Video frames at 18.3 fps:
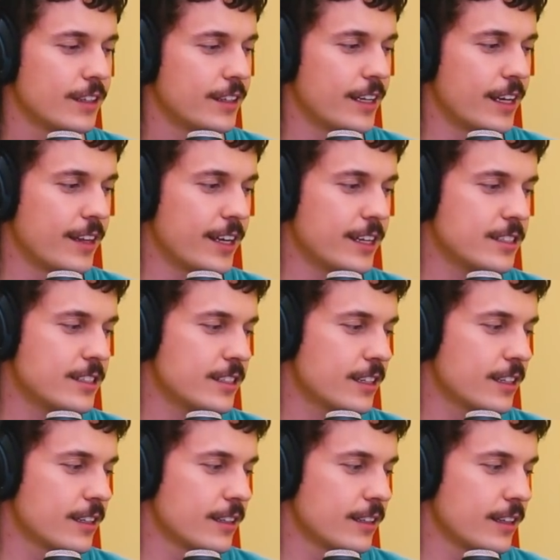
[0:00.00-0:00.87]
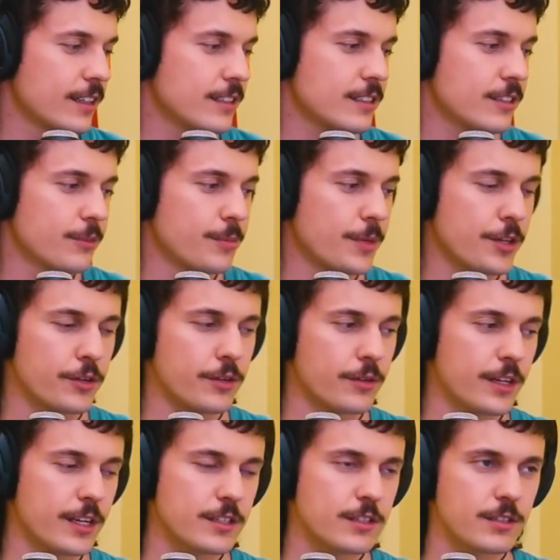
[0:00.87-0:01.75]
Yeah, that's
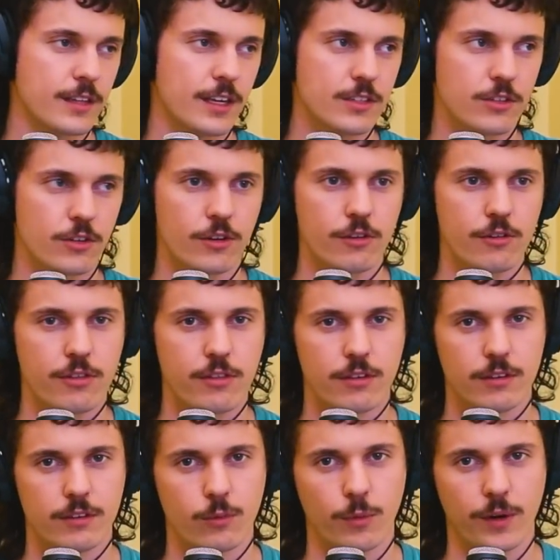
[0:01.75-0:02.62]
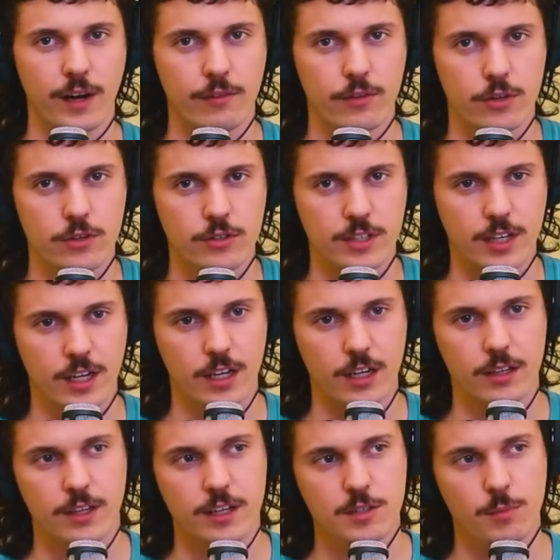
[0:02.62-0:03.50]
Earth. Whenever there's like
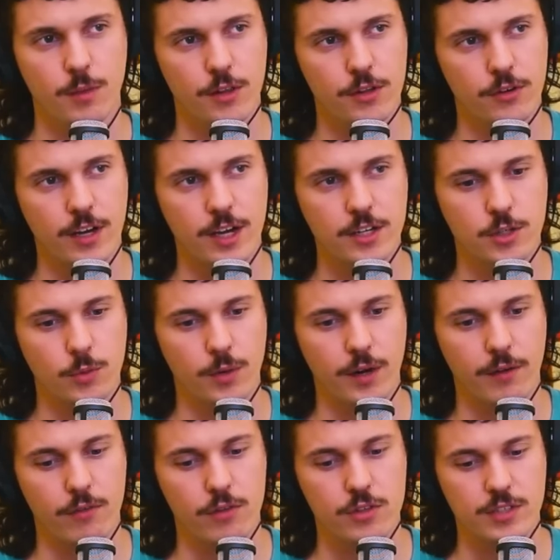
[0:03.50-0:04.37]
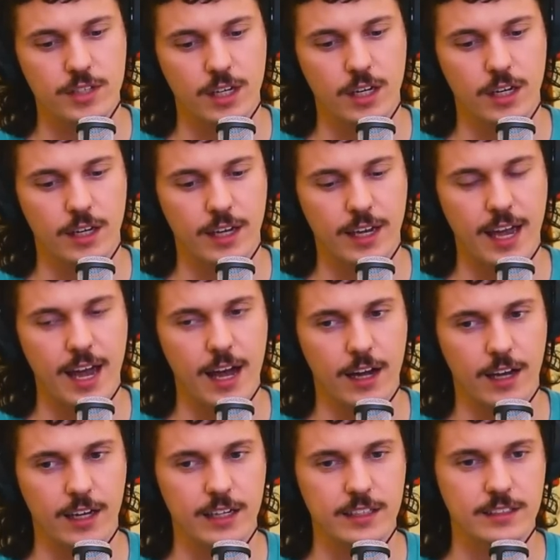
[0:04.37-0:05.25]
that's Mother Nature. Whenever there's like a
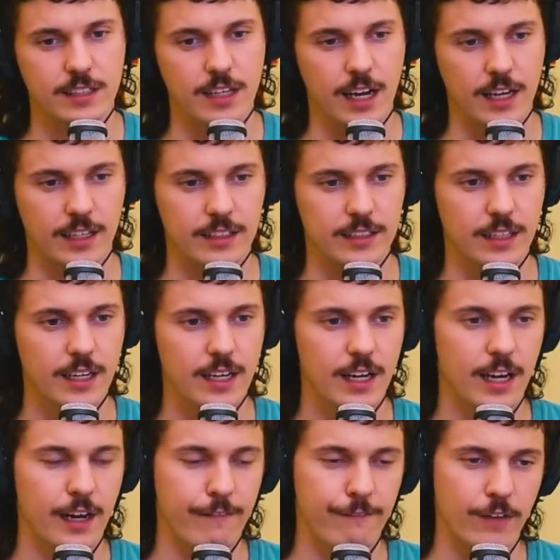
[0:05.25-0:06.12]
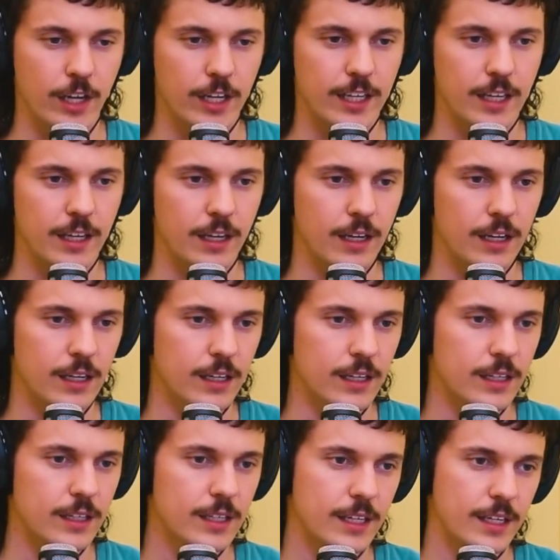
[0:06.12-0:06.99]
fucking
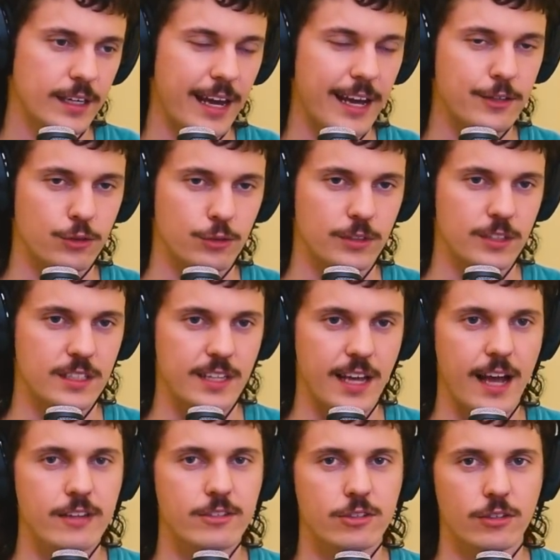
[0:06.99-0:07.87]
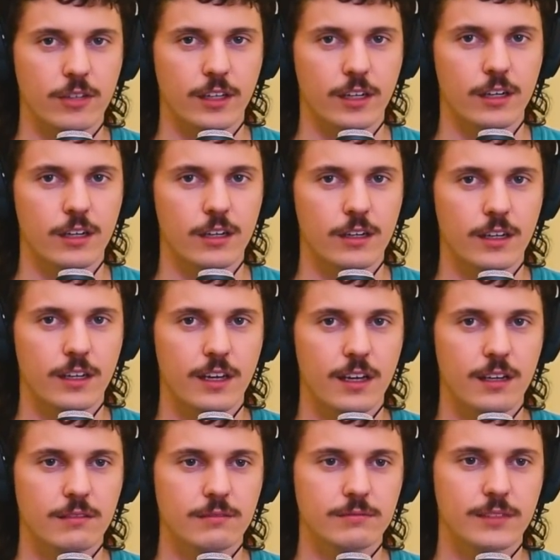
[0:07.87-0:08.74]
natural disaster like a
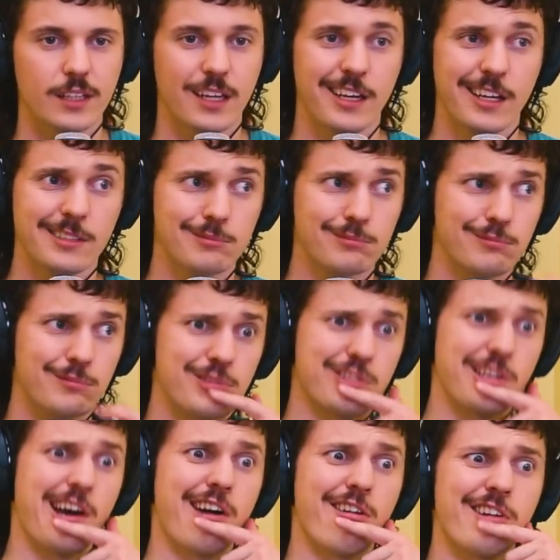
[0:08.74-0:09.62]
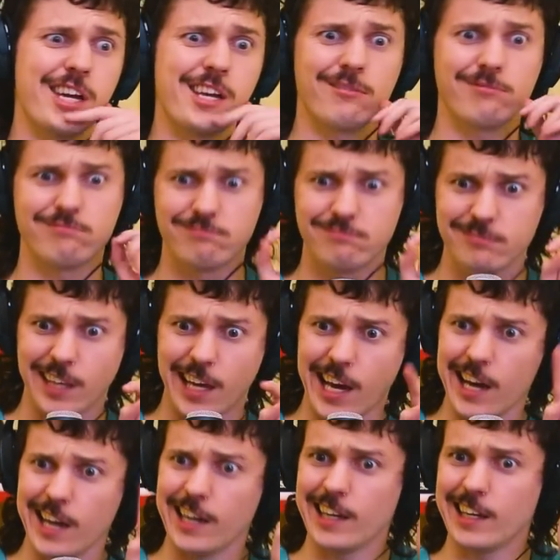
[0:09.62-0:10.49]
hurricane. Sorry,
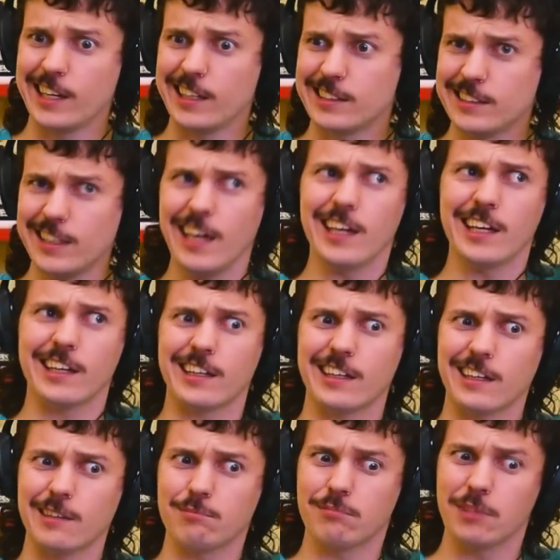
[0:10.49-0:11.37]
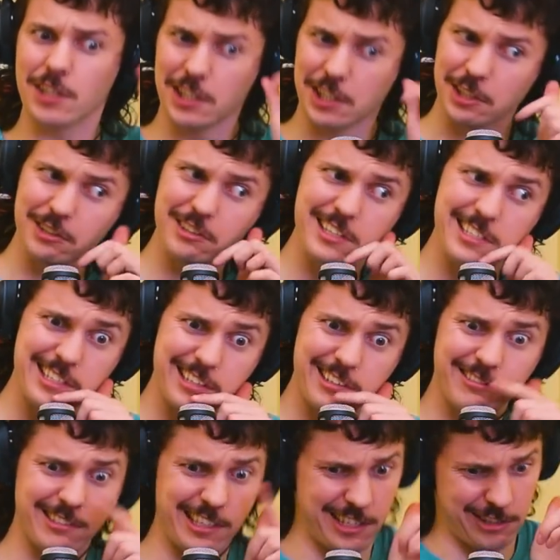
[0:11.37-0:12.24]
I think Mercury is
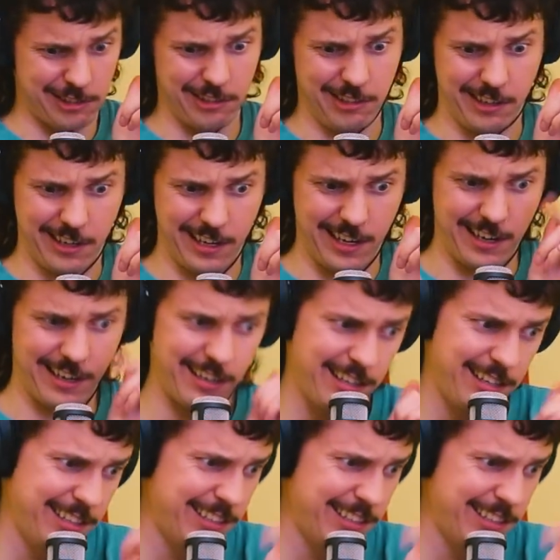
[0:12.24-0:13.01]
in retrograde.